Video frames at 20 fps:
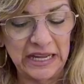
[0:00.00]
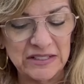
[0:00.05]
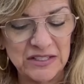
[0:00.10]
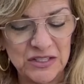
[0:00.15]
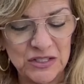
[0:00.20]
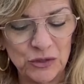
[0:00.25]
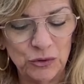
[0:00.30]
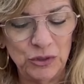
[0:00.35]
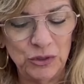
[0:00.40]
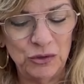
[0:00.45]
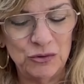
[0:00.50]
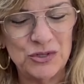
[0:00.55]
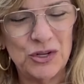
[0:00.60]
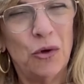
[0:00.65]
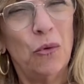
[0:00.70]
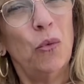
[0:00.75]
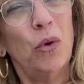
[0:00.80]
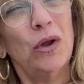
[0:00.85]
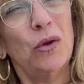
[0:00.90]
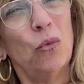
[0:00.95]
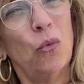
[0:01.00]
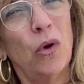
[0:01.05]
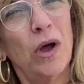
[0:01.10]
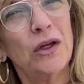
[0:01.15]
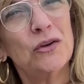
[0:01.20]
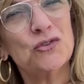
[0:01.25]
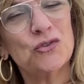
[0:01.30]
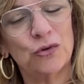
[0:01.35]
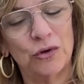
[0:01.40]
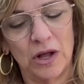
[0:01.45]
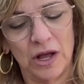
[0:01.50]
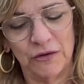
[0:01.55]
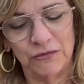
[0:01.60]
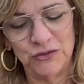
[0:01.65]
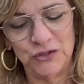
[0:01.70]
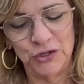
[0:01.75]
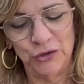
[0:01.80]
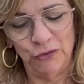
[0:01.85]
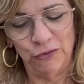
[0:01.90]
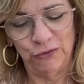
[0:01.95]
and so you don't want to wander off
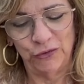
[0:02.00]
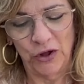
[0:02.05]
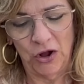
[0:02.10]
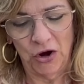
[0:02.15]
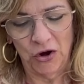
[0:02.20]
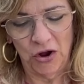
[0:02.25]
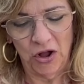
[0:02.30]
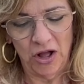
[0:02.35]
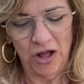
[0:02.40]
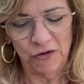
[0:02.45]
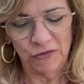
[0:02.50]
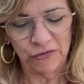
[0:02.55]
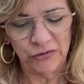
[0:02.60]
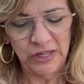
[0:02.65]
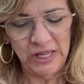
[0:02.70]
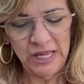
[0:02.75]
too far off